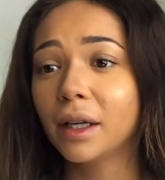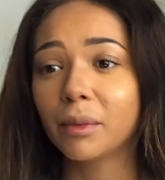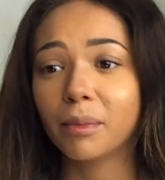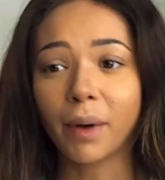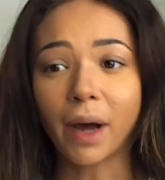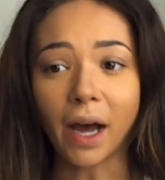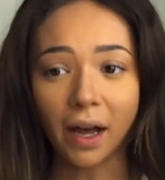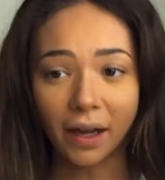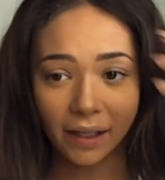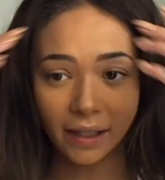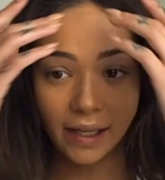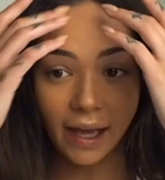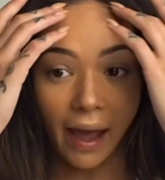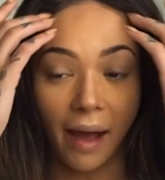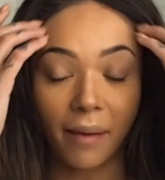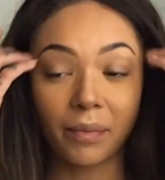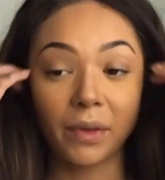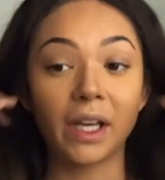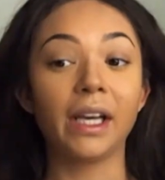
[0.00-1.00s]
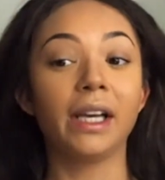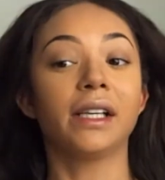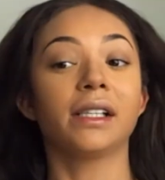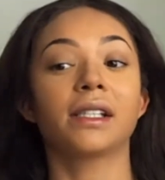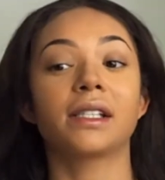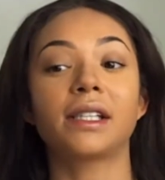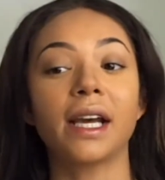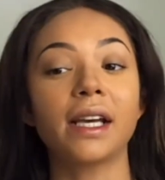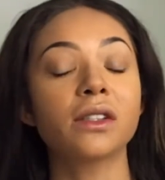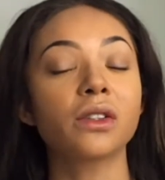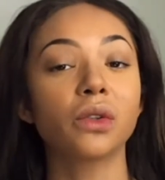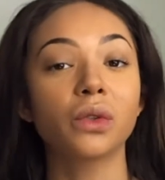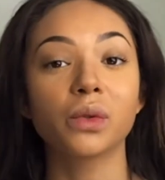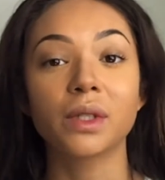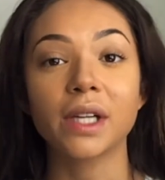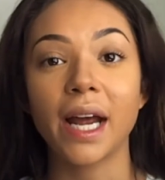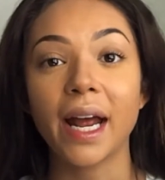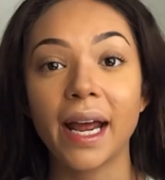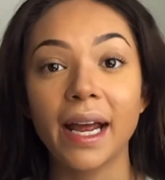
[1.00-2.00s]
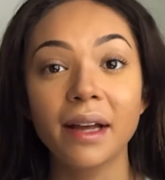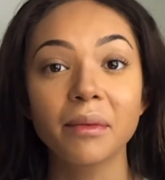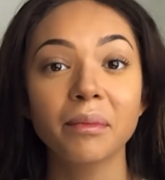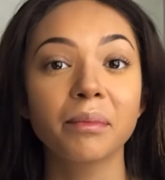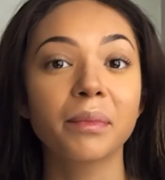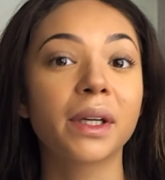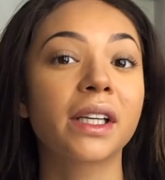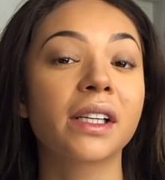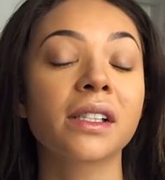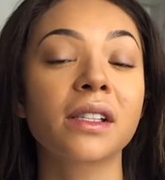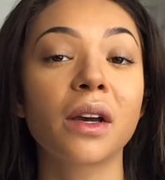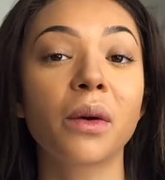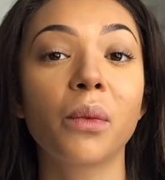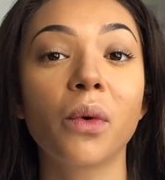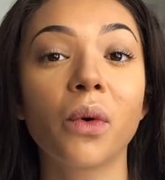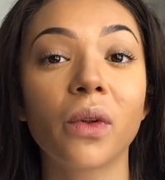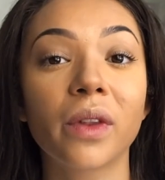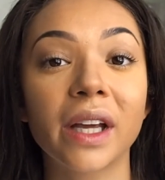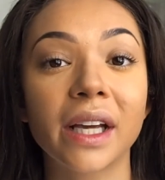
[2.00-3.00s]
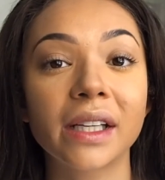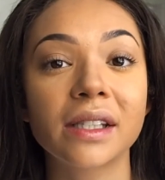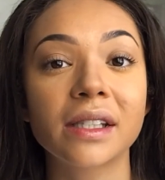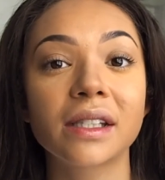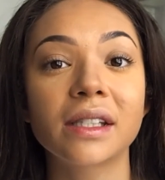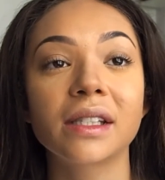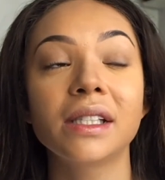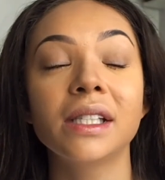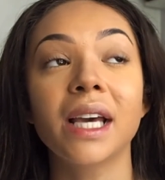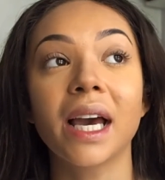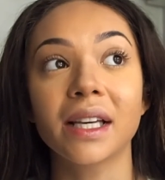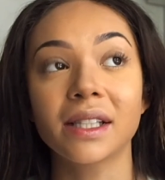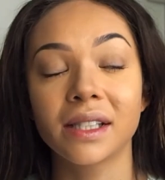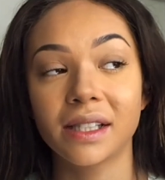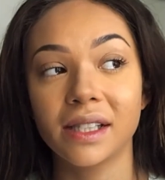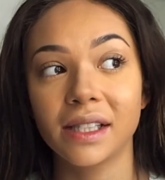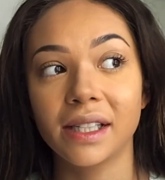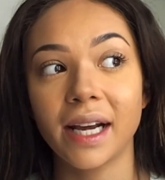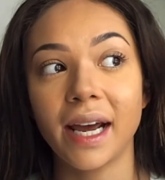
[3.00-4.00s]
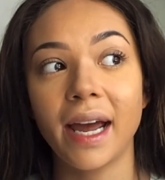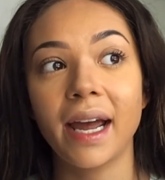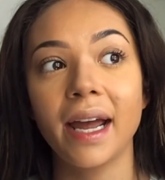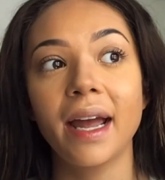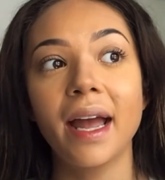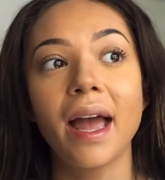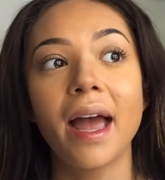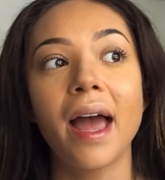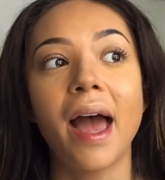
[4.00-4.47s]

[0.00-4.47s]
But yeah, stays on all day because I wore this yesterday.